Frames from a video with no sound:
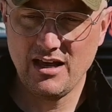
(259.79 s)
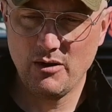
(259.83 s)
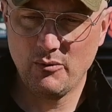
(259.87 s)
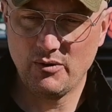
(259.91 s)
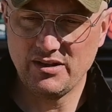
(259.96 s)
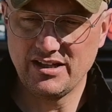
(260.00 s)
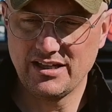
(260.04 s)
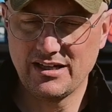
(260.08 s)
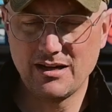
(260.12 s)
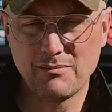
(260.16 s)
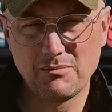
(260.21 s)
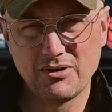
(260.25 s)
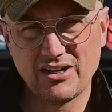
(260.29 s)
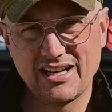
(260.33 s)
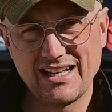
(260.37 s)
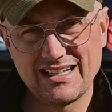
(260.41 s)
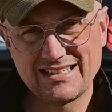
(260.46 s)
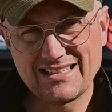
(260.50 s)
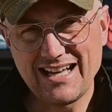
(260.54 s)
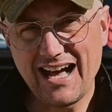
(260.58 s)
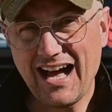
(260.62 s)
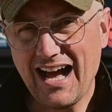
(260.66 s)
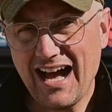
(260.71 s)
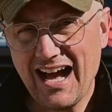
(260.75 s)
When the number
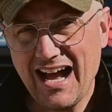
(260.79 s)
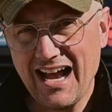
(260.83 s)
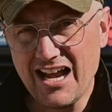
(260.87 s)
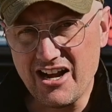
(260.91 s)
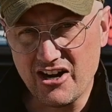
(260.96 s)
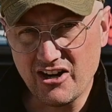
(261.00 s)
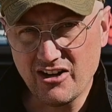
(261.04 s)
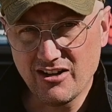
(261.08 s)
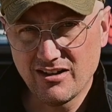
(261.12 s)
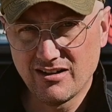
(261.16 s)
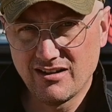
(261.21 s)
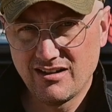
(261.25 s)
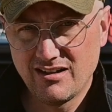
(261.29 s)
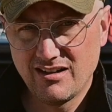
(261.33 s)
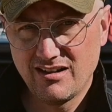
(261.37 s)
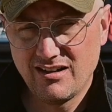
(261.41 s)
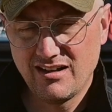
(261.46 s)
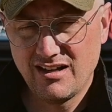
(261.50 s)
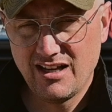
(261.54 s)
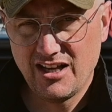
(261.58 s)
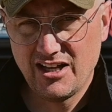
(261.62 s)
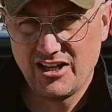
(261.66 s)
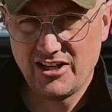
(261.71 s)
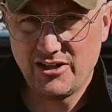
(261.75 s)
gets higher,
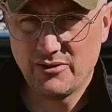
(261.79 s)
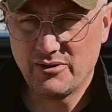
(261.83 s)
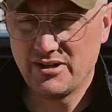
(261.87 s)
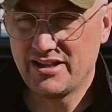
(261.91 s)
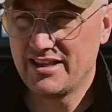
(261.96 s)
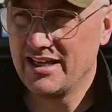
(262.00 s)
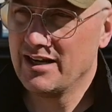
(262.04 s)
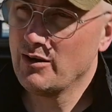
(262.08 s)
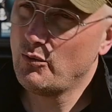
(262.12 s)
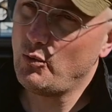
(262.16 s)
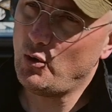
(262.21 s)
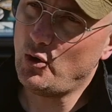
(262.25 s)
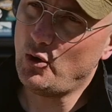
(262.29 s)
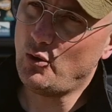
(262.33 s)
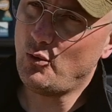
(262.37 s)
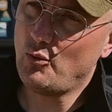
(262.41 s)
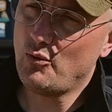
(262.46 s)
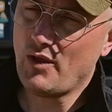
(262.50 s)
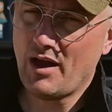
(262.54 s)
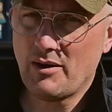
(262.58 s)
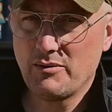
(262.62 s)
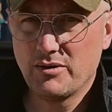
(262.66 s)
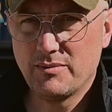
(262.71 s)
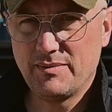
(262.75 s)
you would think, well,
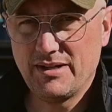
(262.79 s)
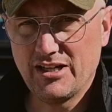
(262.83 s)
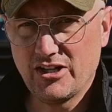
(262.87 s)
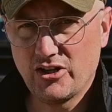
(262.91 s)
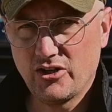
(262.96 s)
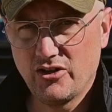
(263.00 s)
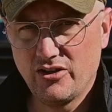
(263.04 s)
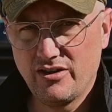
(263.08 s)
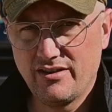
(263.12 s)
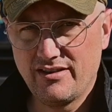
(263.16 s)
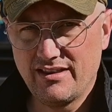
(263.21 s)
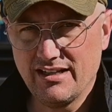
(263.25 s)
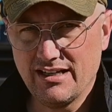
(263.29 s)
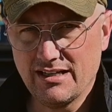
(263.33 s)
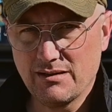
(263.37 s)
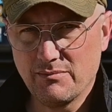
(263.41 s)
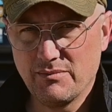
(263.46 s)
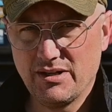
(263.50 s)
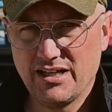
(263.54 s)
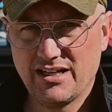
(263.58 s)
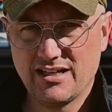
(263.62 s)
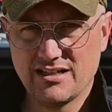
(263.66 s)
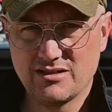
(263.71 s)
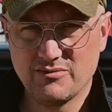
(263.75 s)
that would be a good
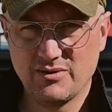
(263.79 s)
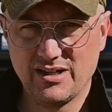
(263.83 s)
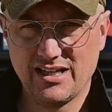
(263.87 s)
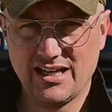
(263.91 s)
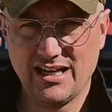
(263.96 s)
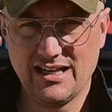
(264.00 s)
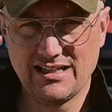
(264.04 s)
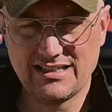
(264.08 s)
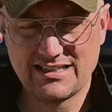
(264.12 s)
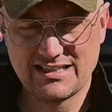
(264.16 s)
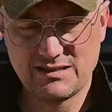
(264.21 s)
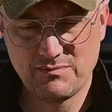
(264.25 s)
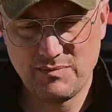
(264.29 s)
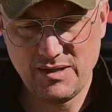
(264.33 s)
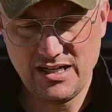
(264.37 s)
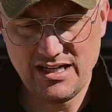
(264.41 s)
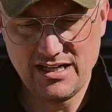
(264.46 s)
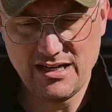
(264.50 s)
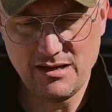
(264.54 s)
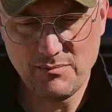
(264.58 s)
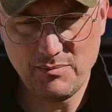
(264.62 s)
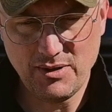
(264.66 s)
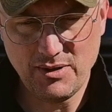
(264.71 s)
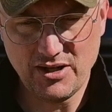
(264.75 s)
thing because we can
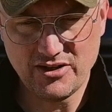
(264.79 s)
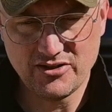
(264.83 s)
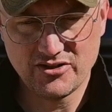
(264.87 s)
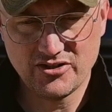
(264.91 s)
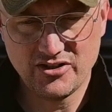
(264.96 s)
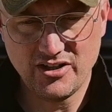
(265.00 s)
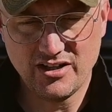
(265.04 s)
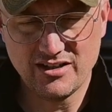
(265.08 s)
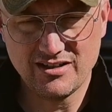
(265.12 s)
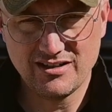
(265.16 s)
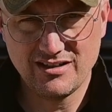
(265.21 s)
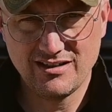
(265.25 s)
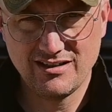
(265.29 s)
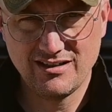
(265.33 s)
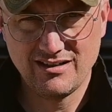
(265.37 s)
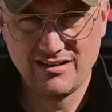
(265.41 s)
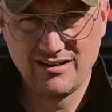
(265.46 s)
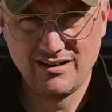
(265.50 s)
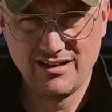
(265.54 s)
speed up our shutter